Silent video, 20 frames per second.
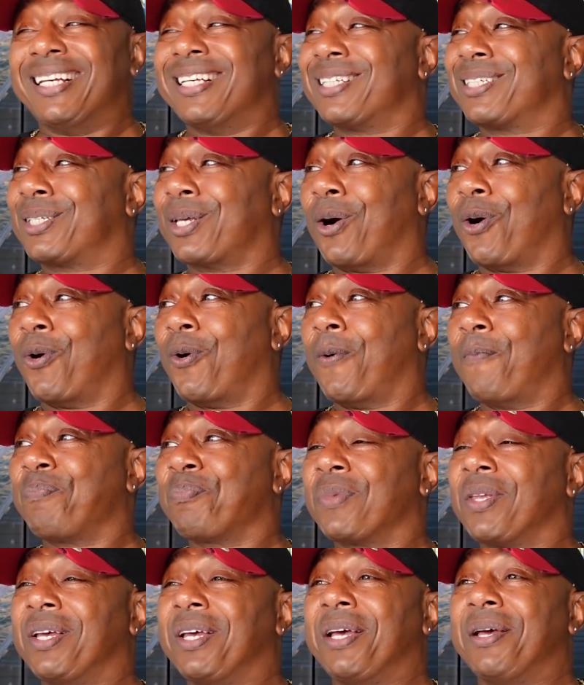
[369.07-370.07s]
So,
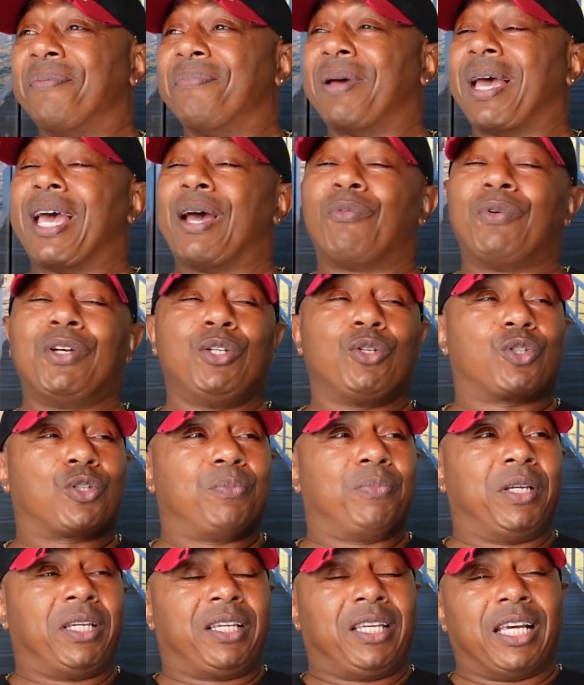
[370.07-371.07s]
man, we used
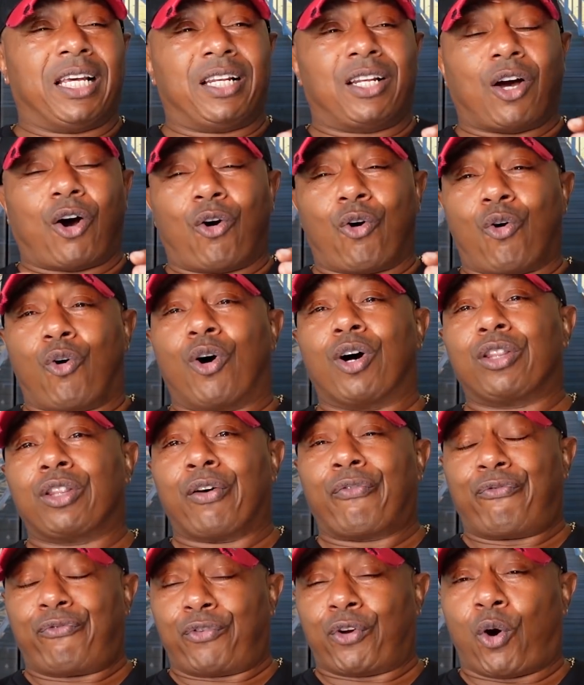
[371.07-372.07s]
to be getting on
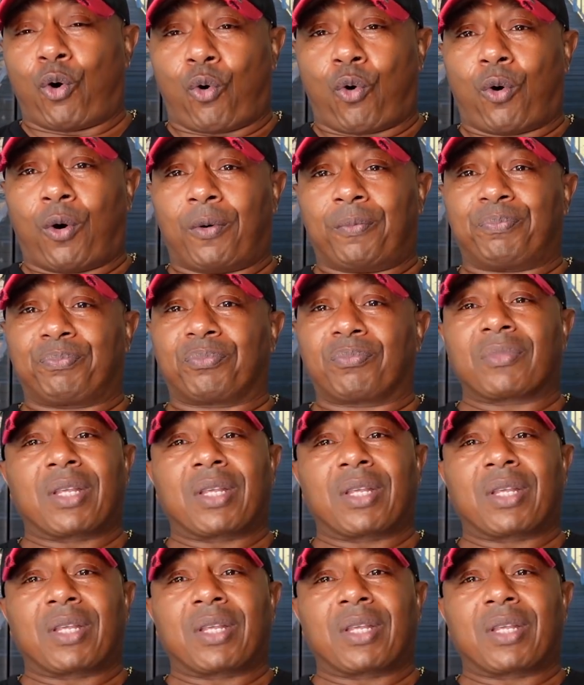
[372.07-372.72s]
the floor.